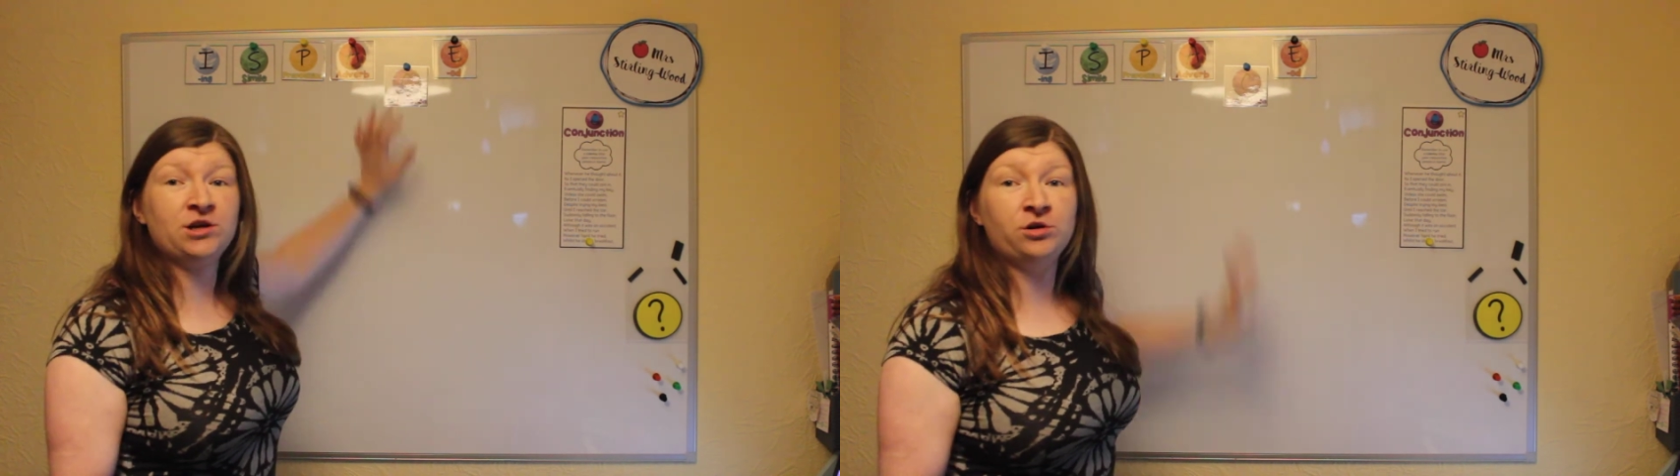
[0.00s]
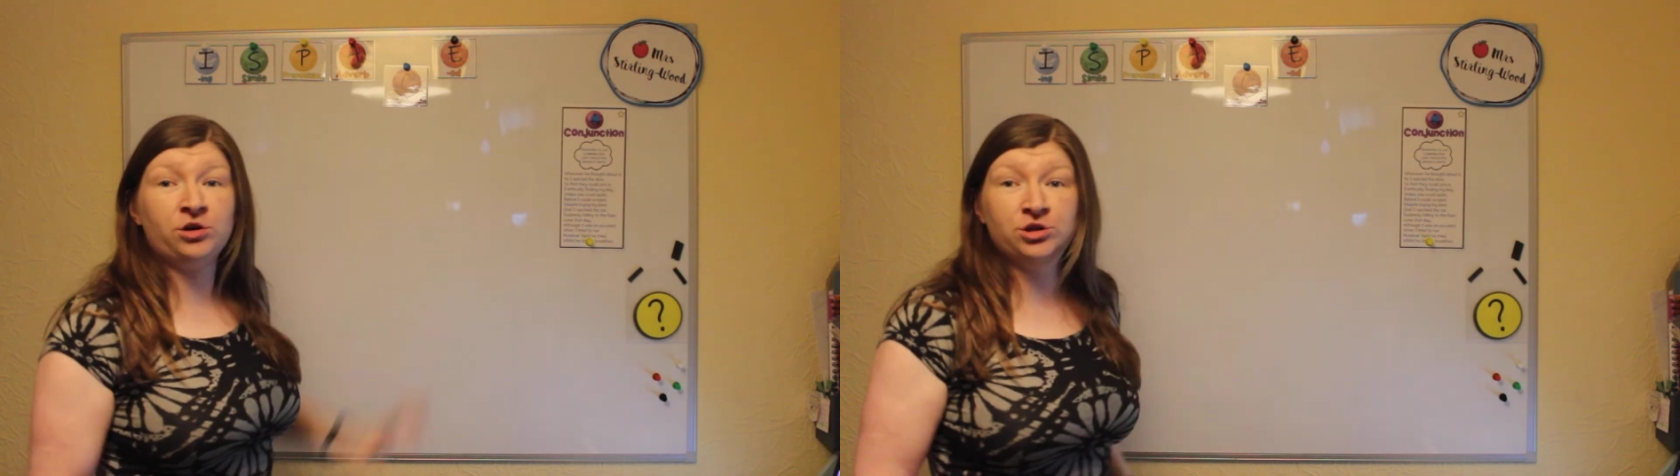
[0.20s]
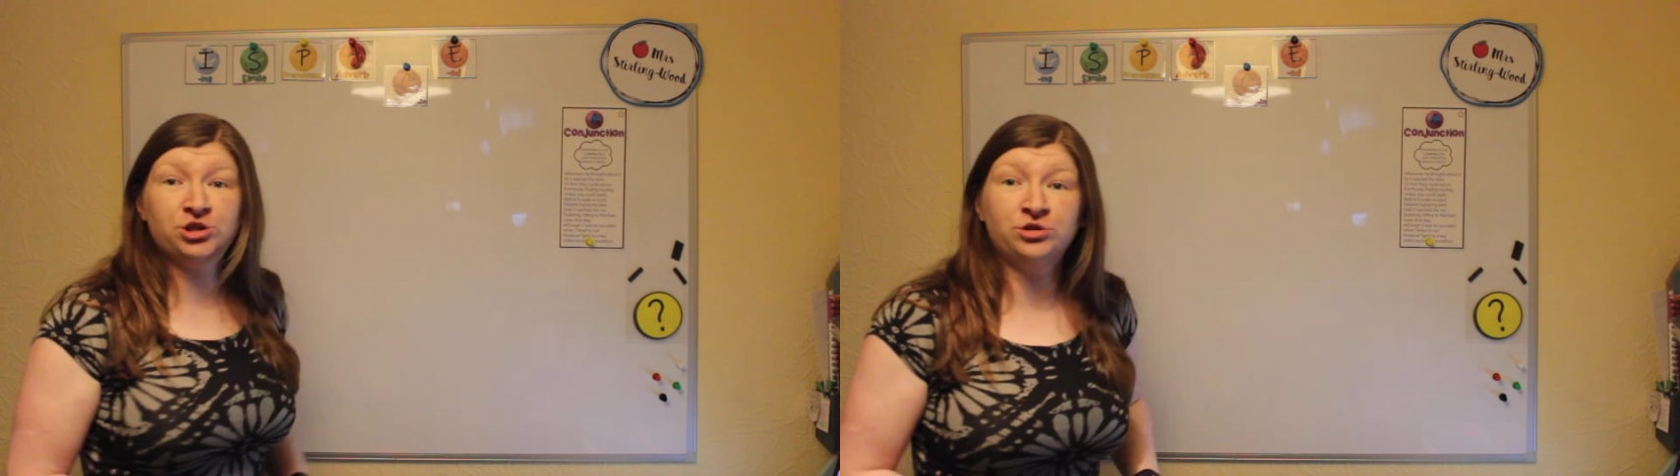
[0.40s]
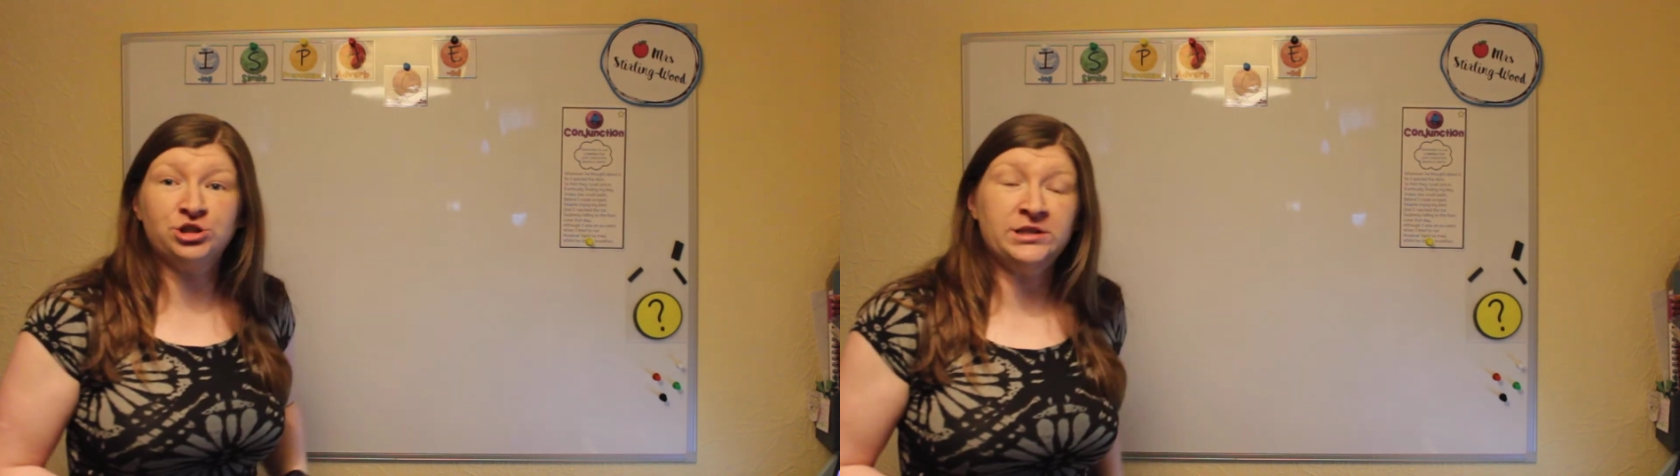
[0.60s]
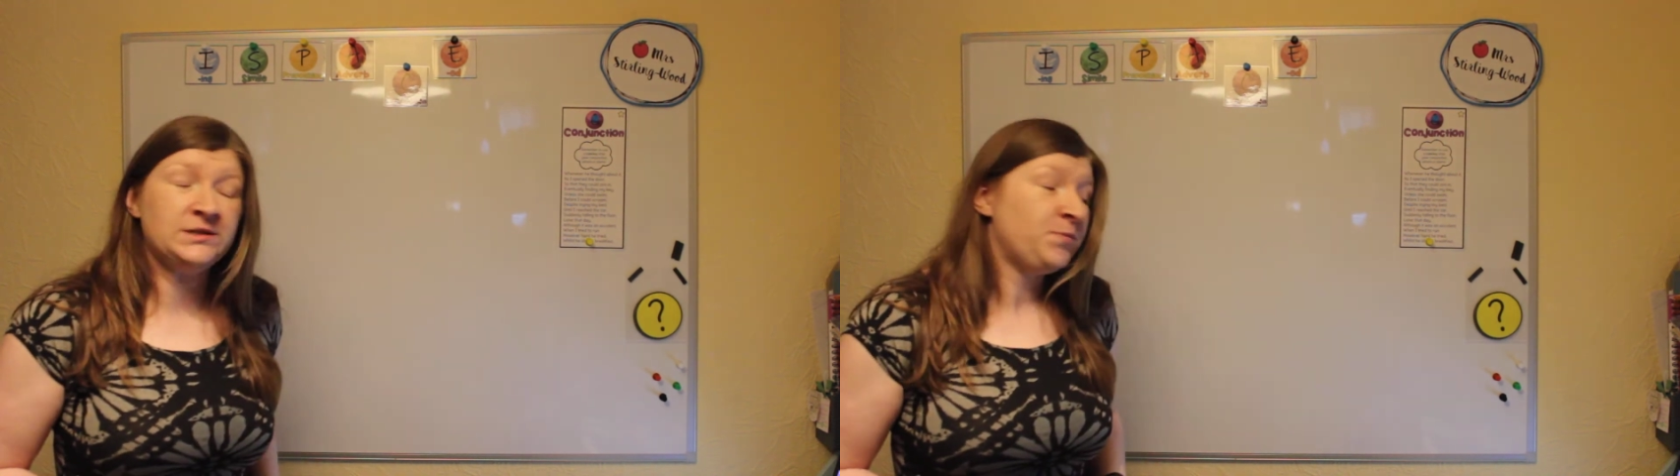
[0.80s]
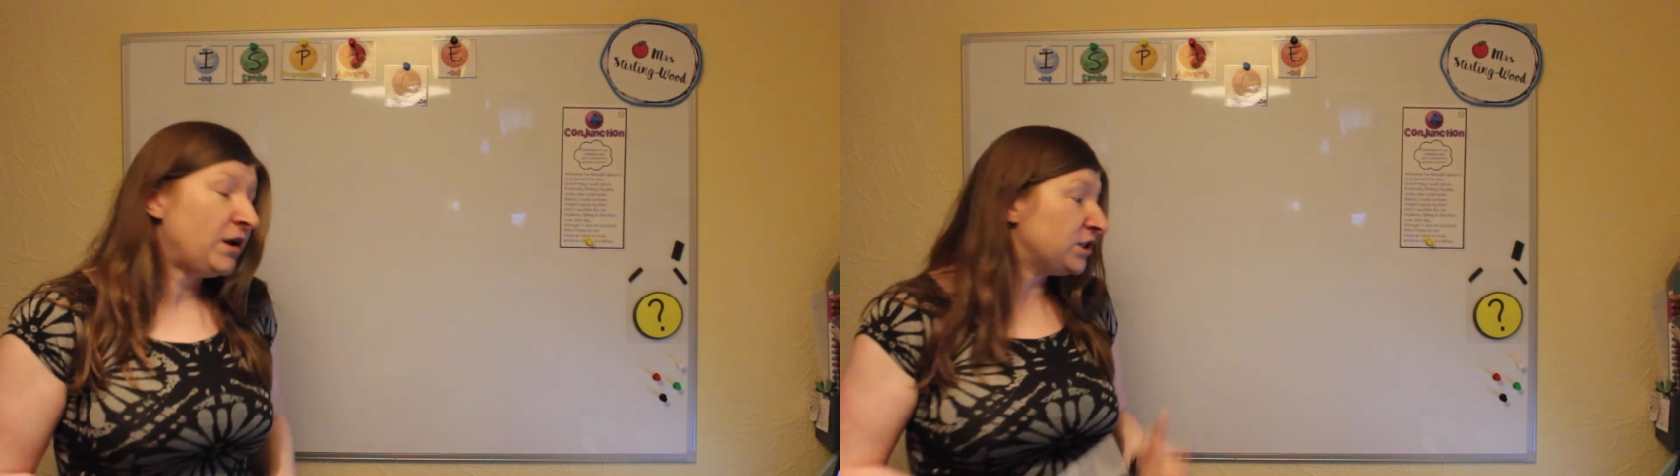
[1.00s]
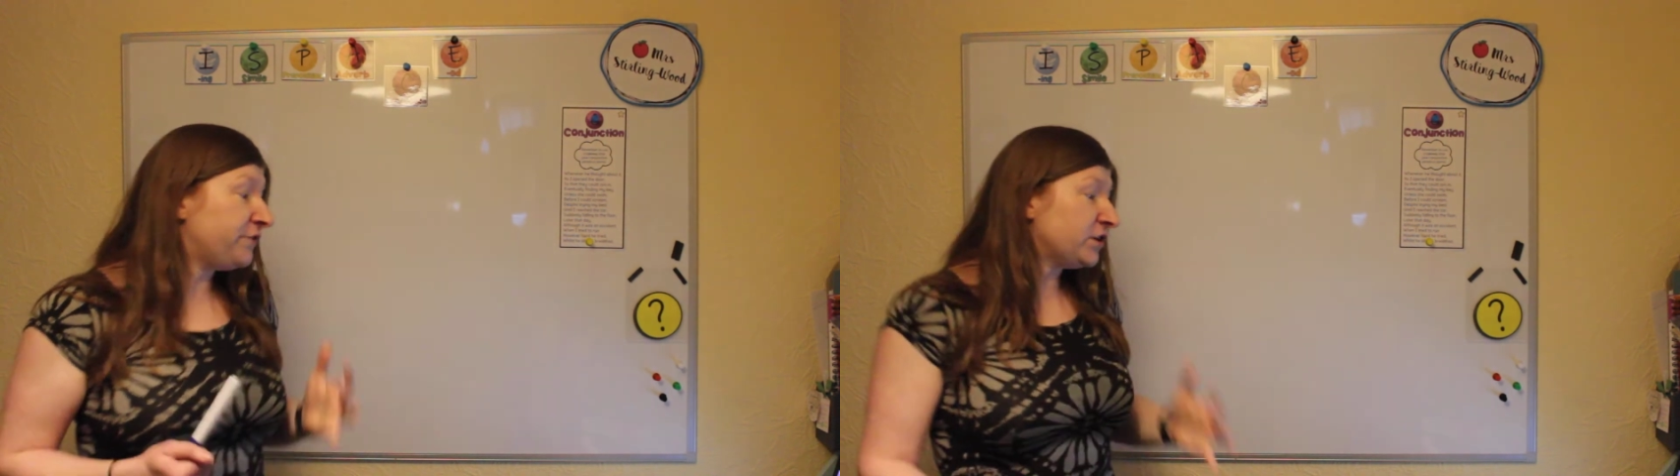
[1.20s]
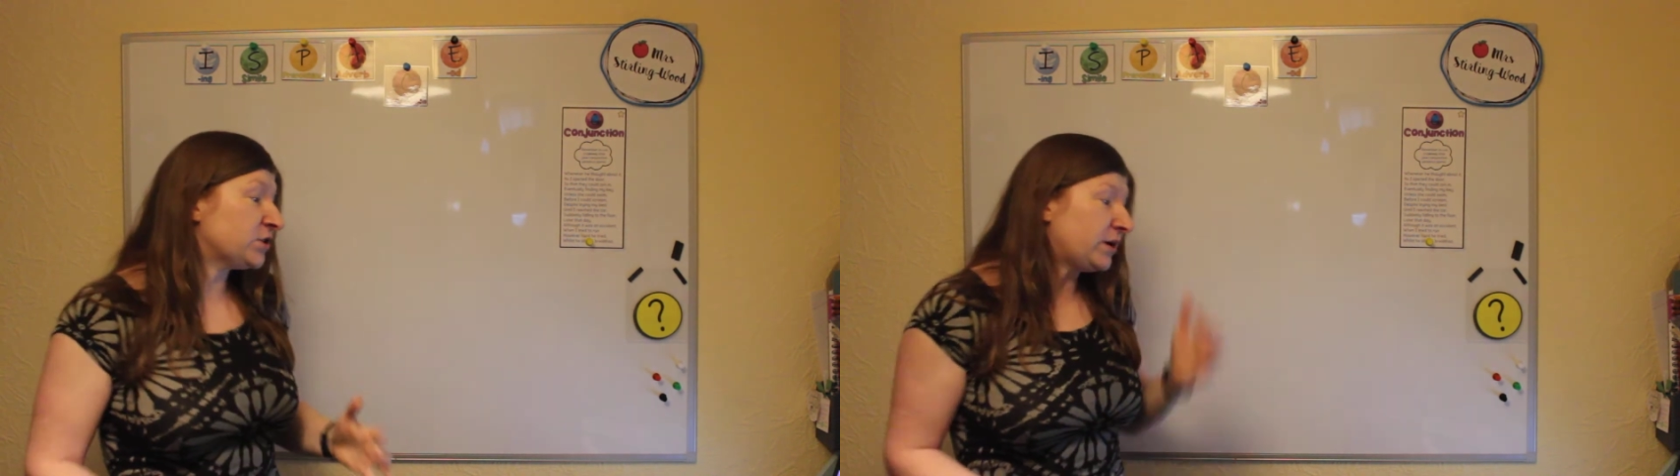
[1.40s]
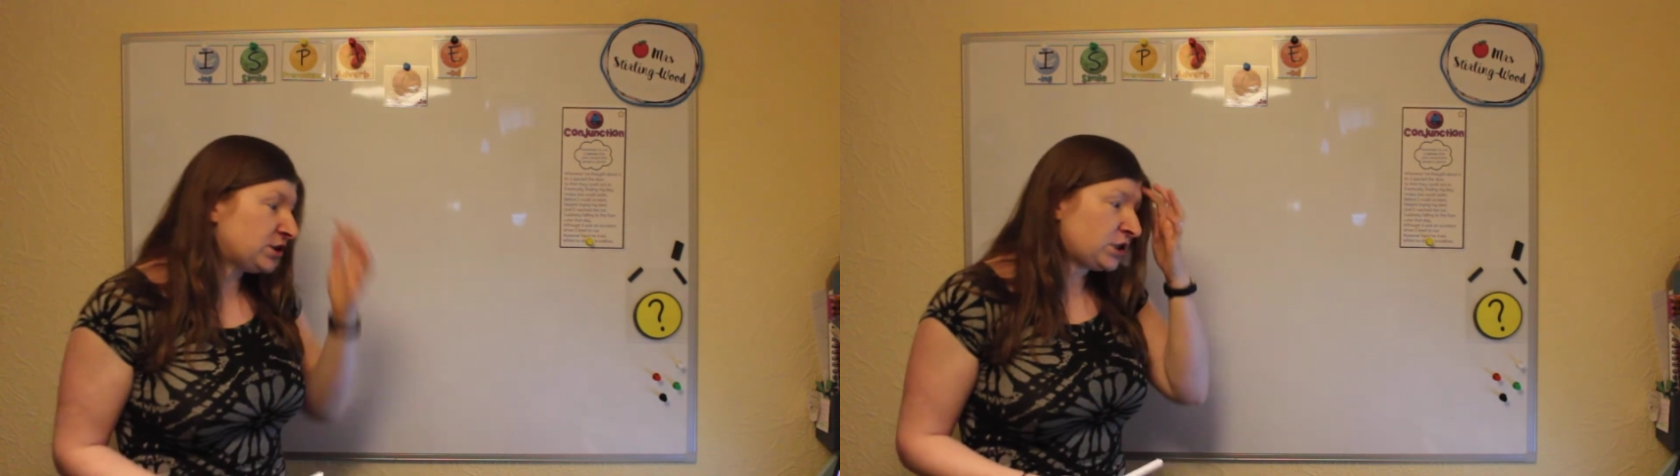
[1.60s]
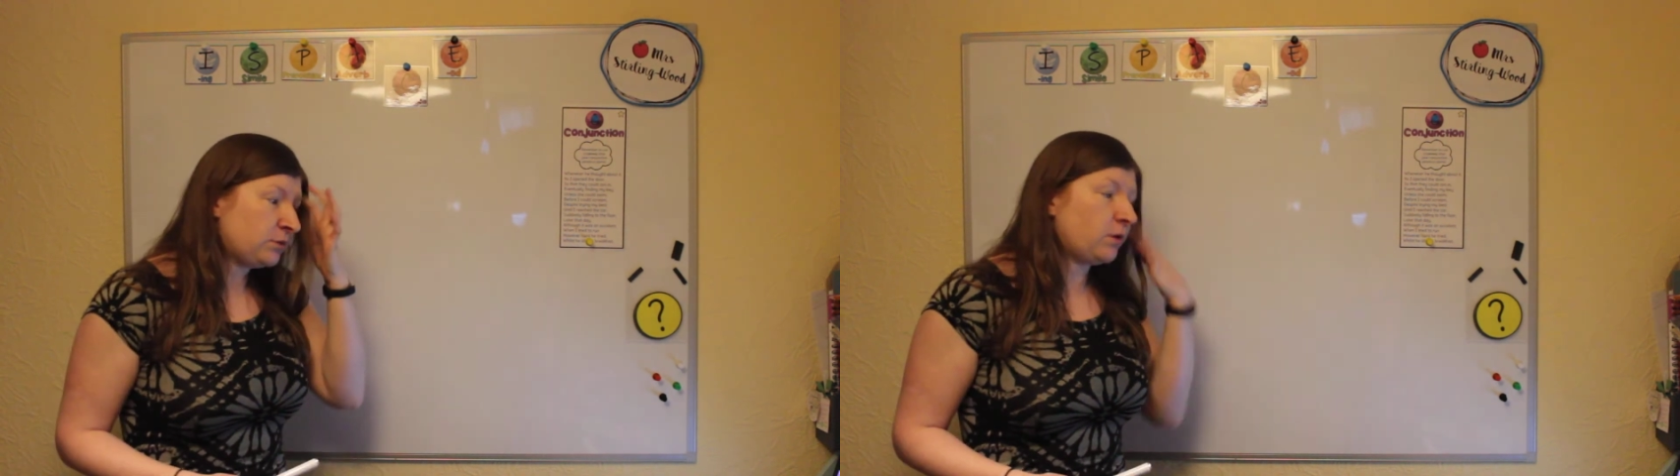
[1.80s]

on conjunctions. So first question,